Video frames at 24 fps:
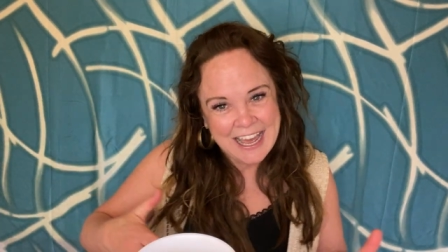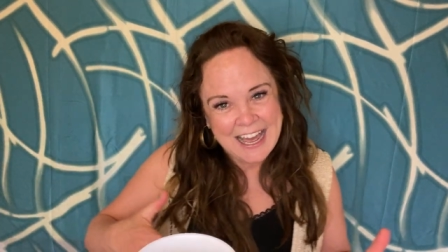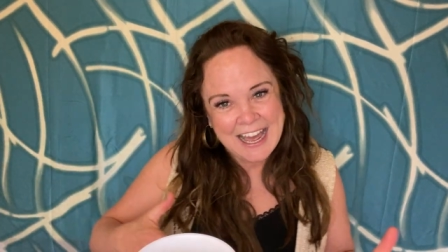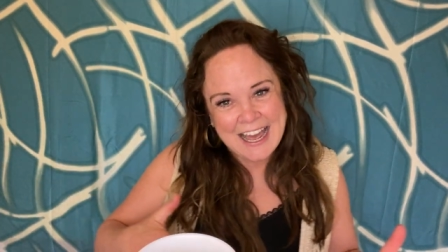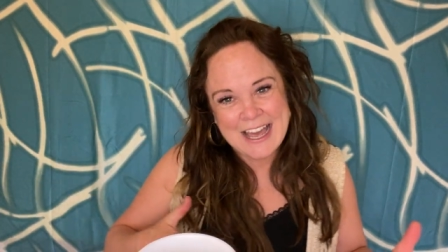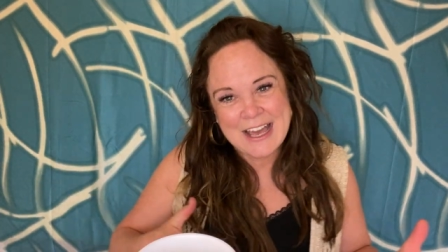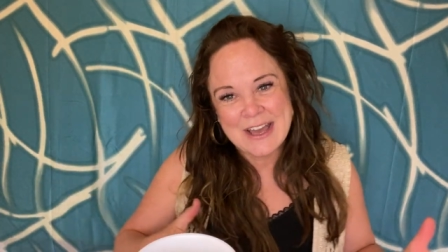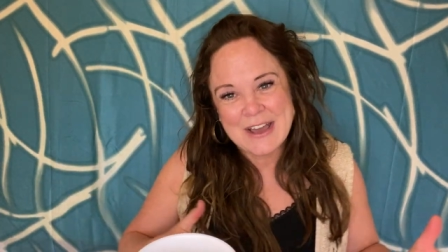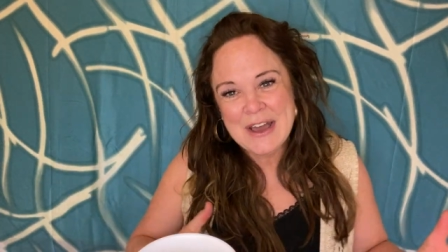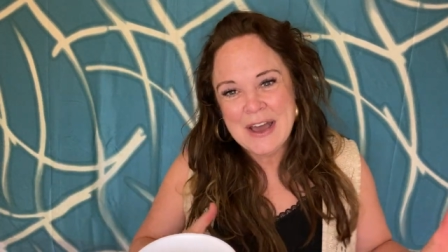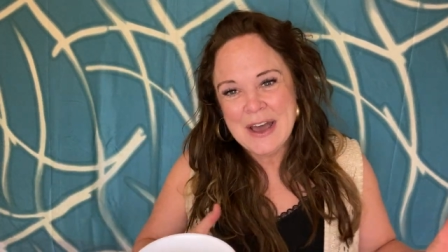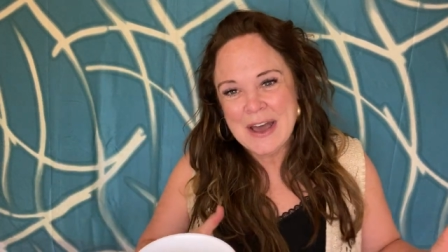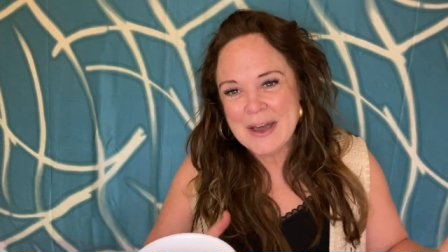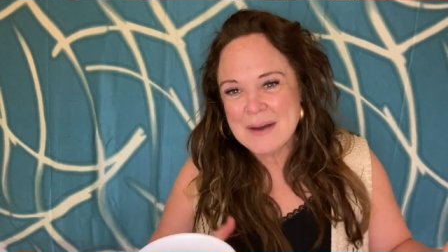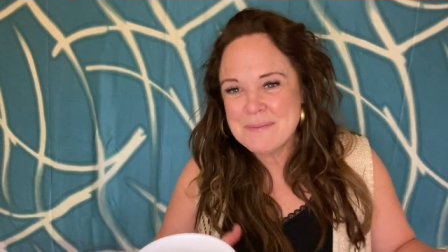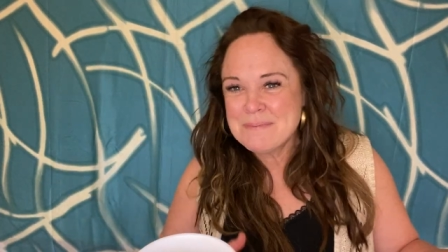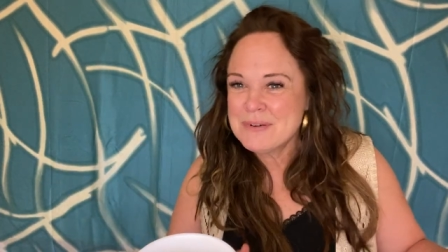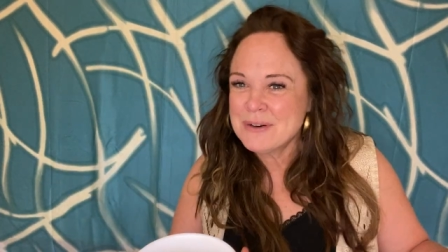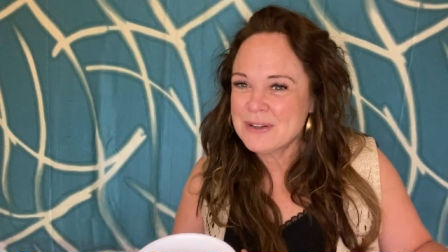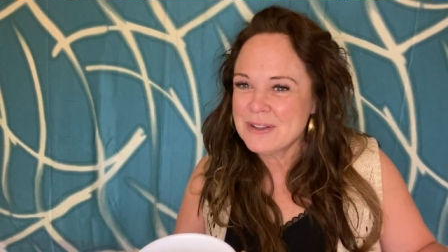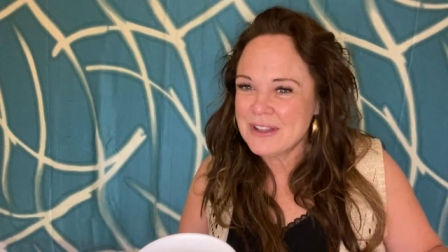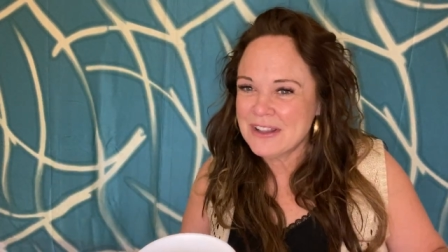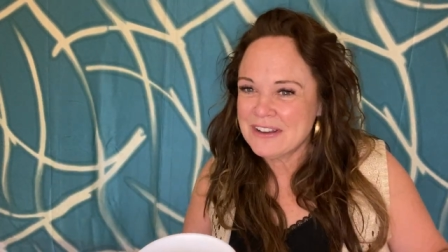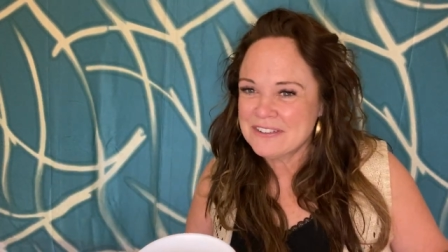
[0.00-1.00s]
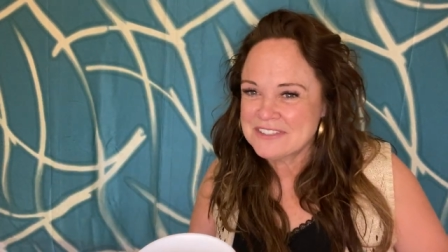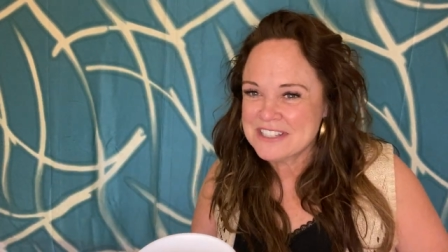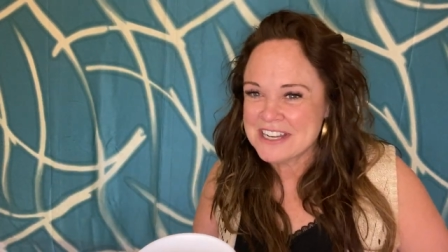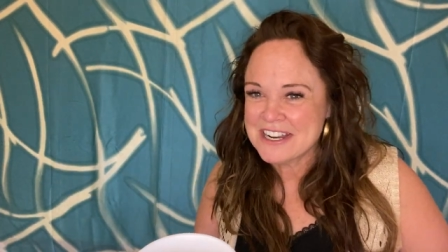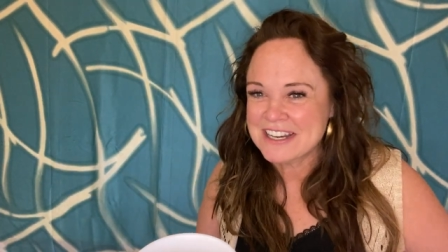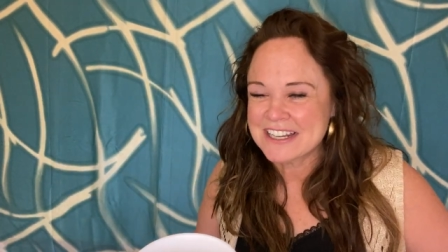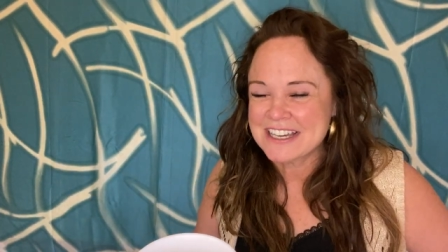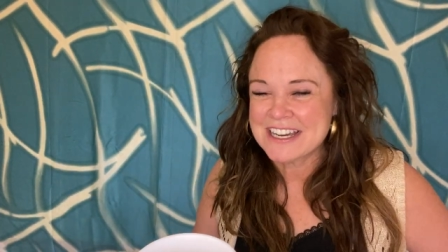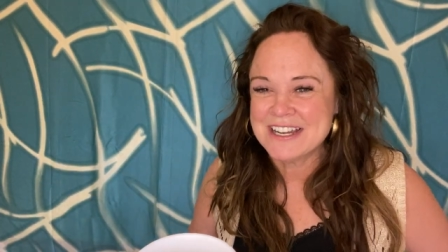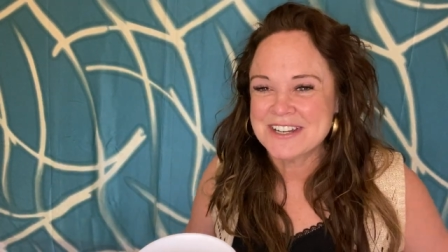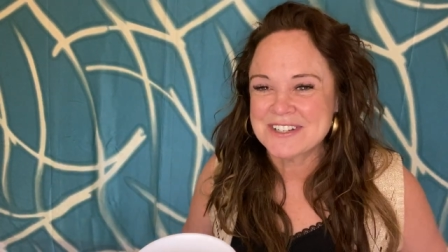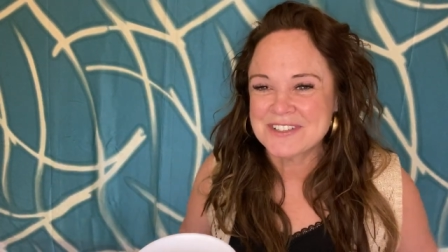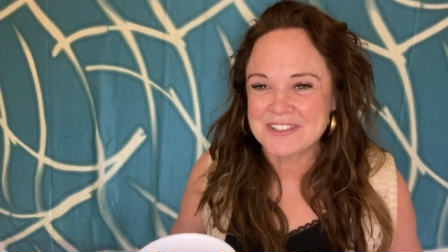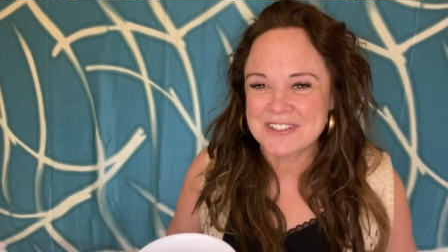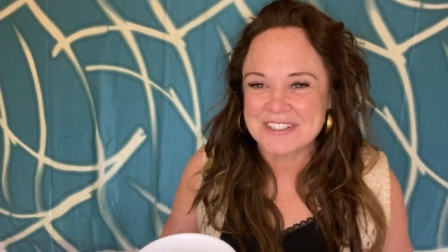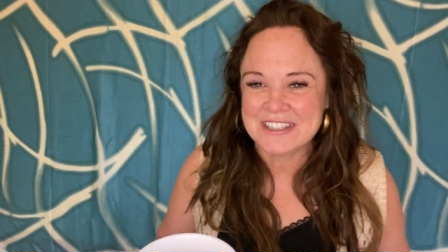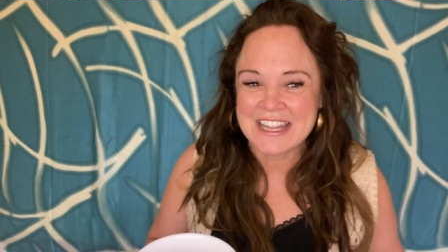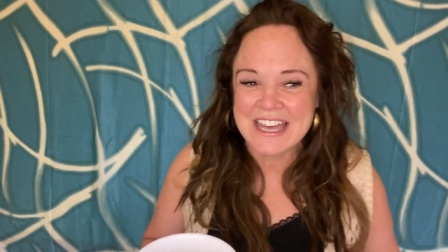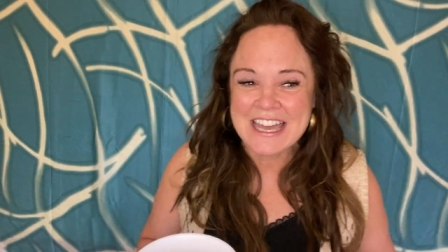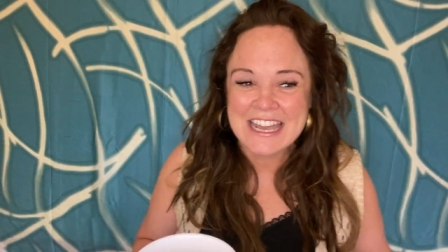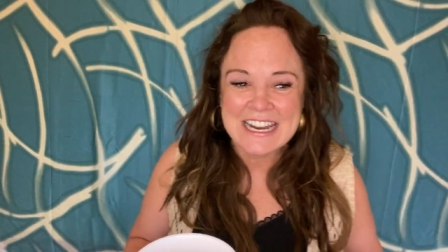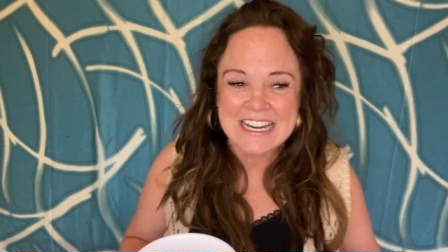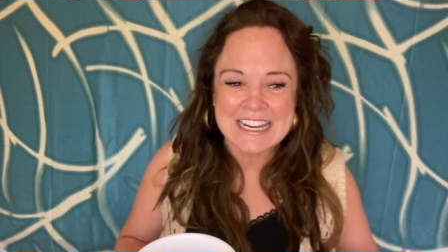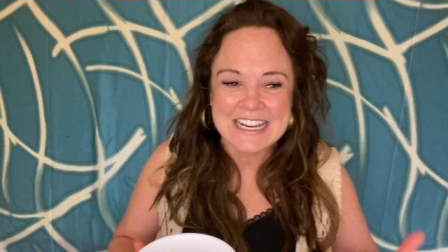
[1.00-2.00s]
I, pull off down a country
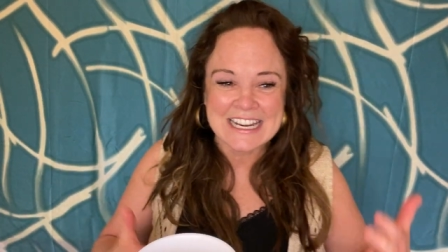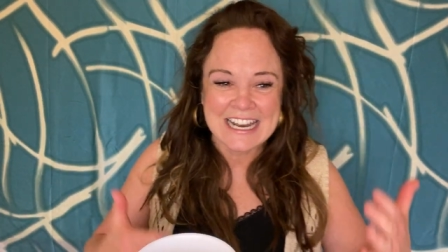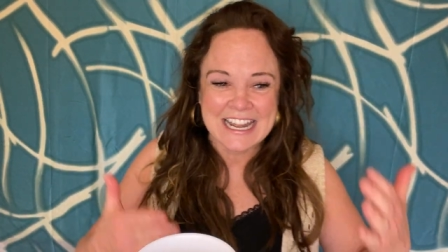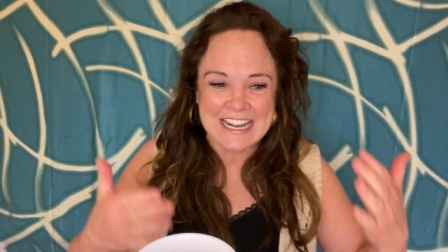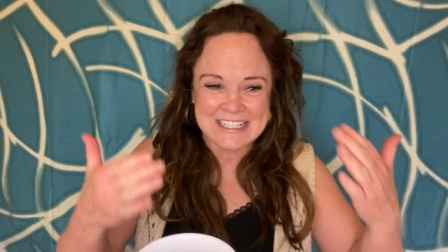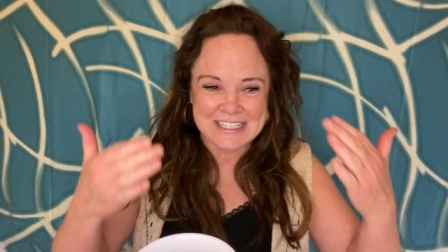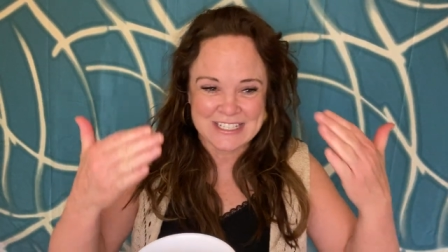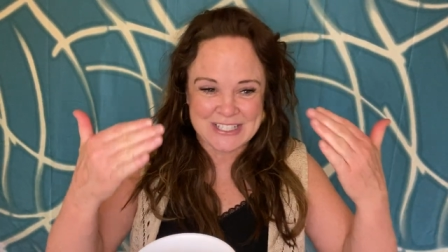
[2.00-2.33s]
lane and I